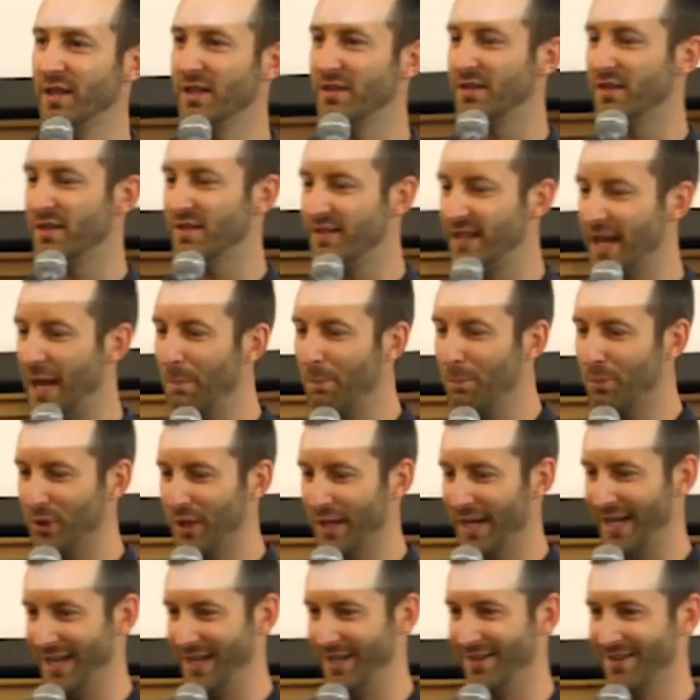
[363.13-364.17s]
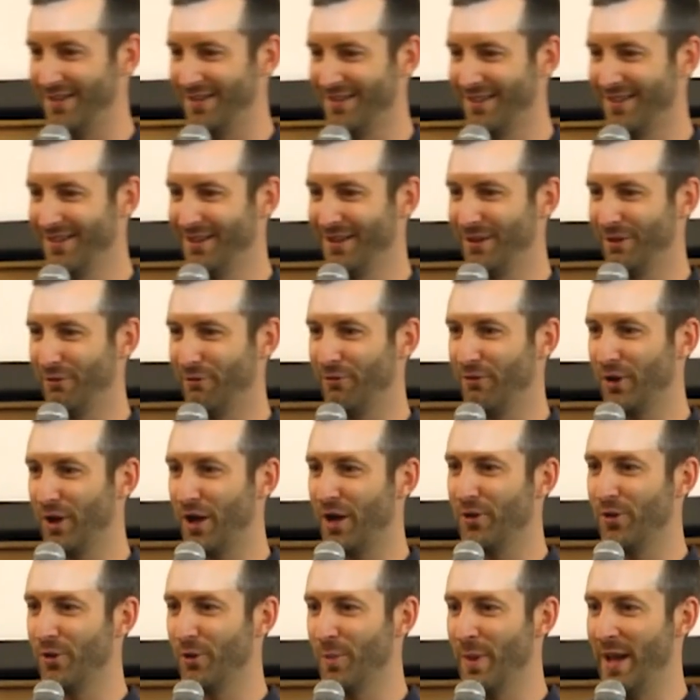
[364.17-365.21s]
is a template for
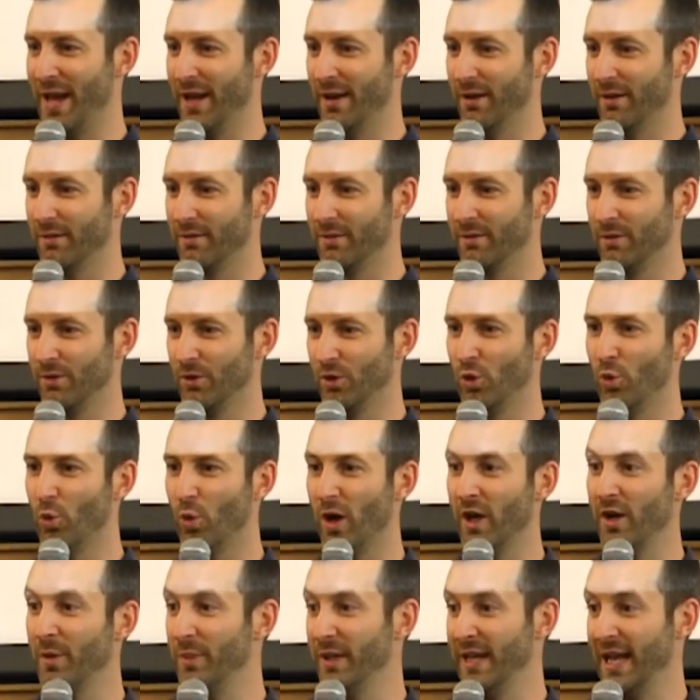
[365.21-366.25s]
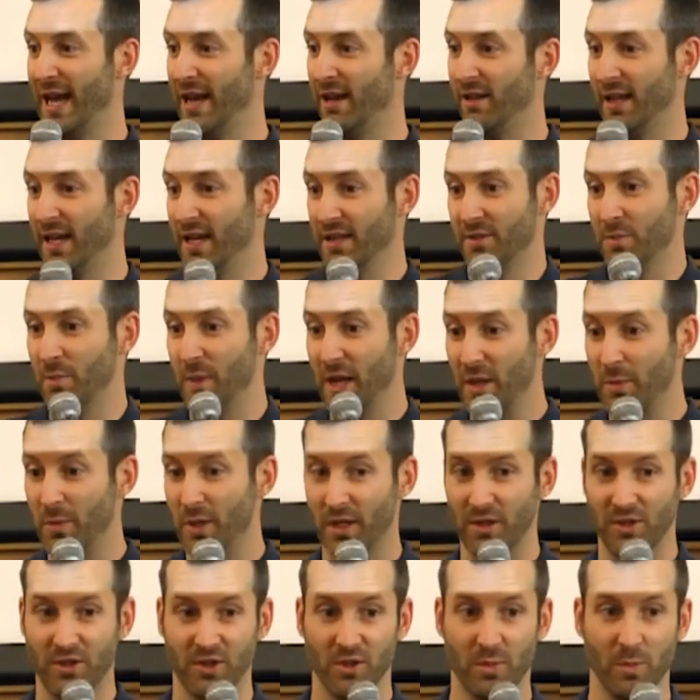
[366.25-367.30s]
other men who want to be allies.
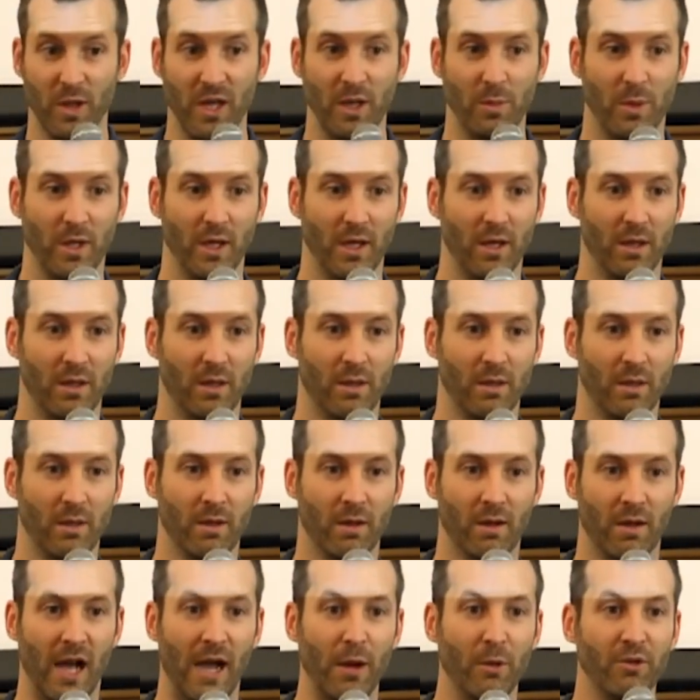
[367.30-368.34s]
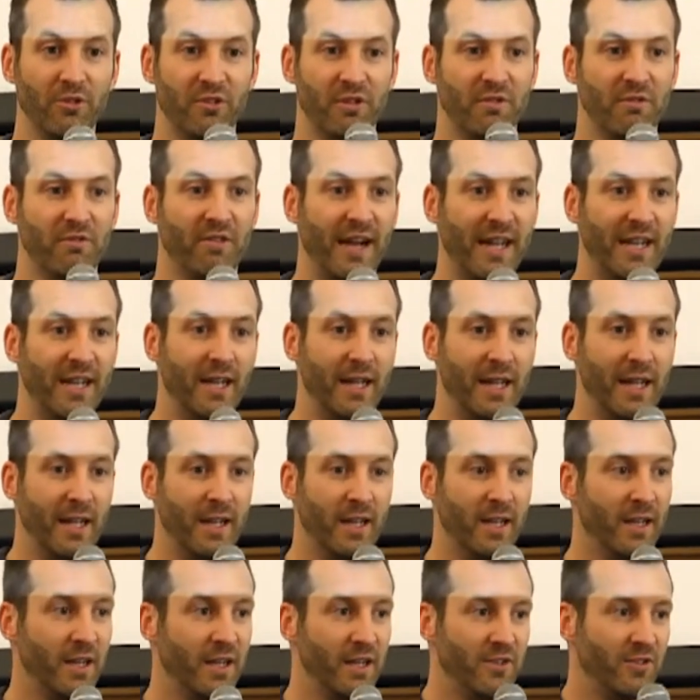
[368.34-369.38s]
Maybe, just maybe. I was invited
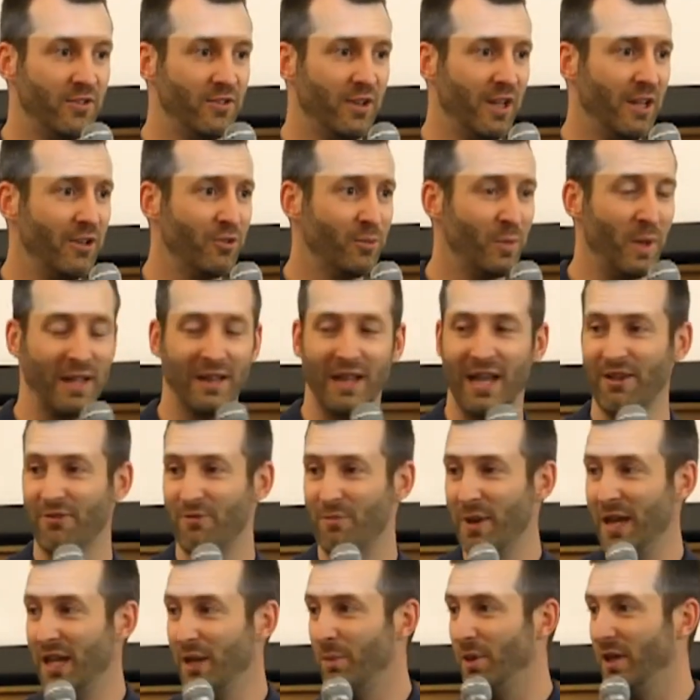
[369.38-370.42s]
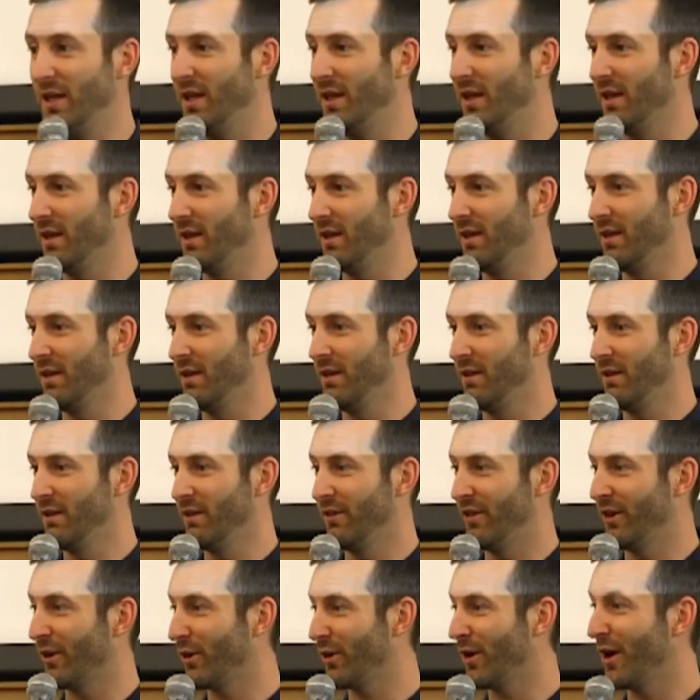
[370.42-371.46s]
in and it's changed my life. Maybe
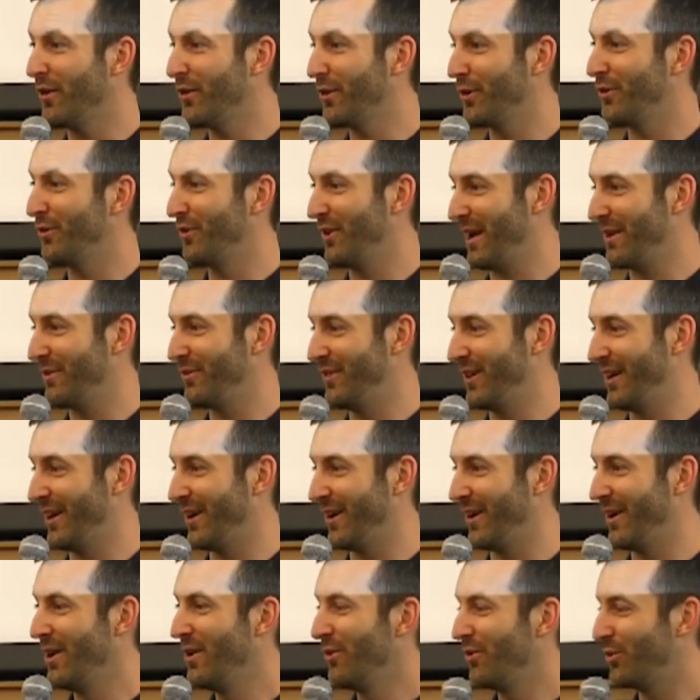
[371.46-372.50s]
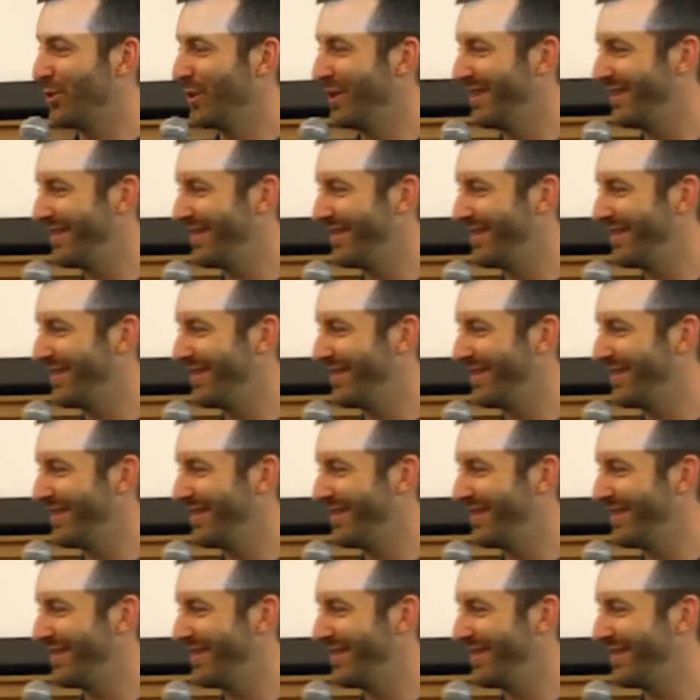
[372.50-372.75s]
there are others out there. So we